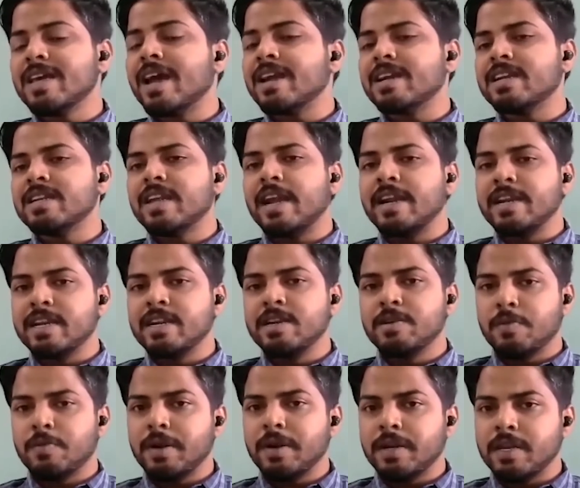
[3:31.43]
Act
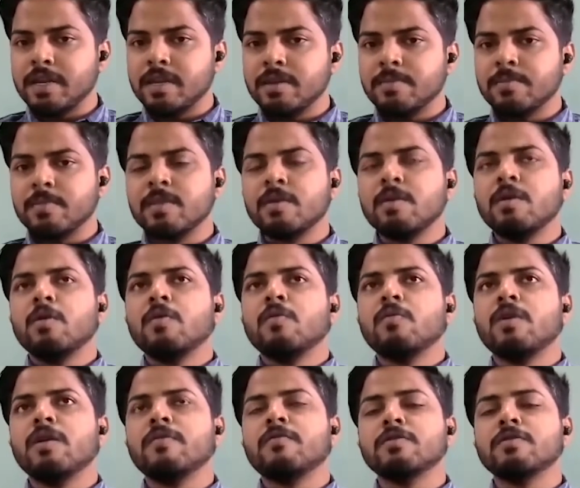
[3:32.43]
1920
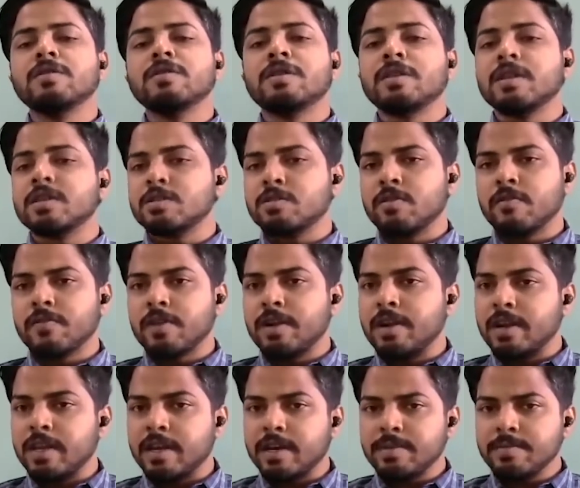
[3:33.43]
were for the rest of
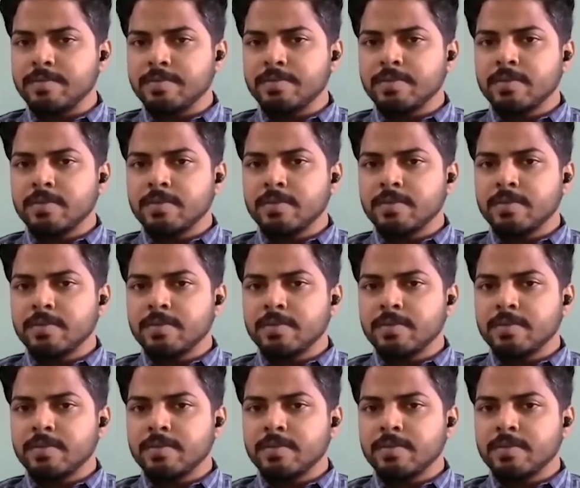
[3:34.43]
India,